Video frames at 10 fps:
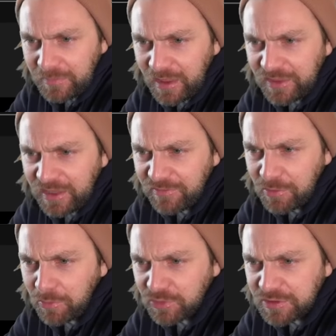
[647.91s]
I think having a
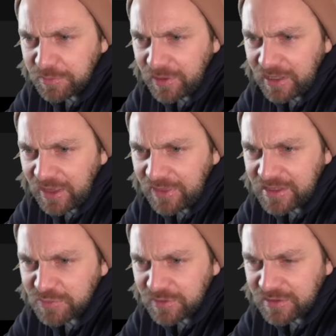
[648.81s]
multiplayer like
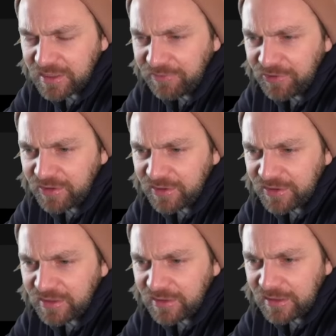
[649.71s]
this with different
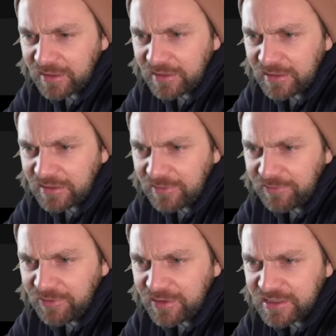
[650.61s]

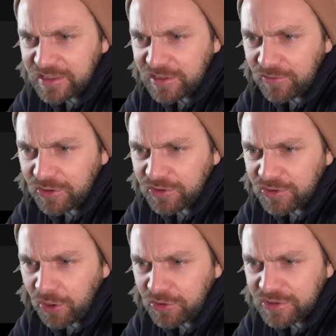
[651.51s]
different things that you've got to
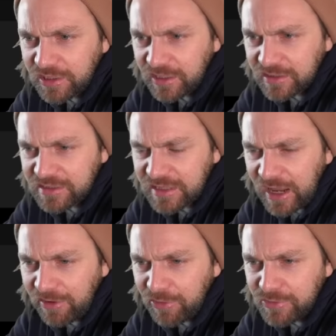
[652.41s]
dodge, like these
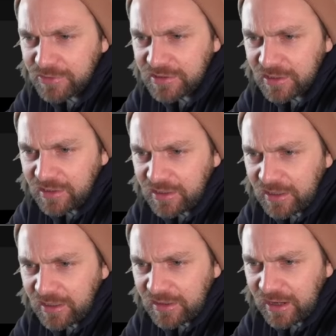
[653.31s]
arrows
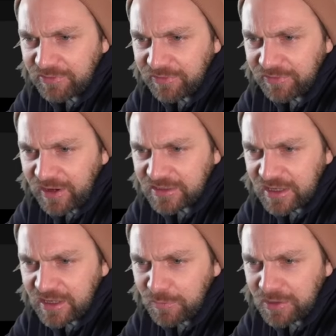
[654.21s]
you have to factor
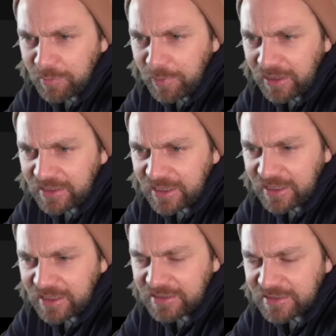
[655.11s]
in when you're battling
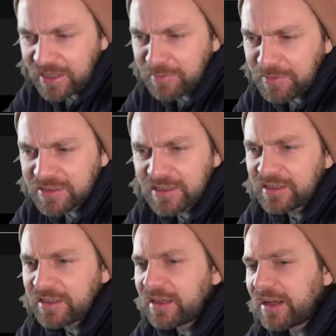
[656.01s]
against enemies,
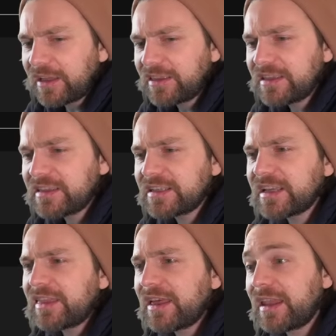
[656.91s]
I think things
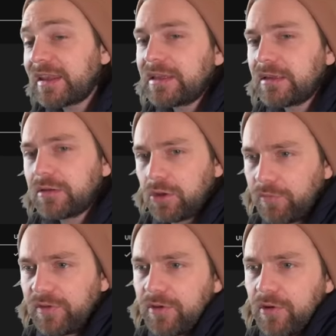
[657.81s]
like that, and I think
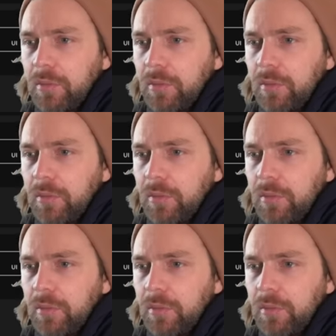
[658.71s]
hopefully they've got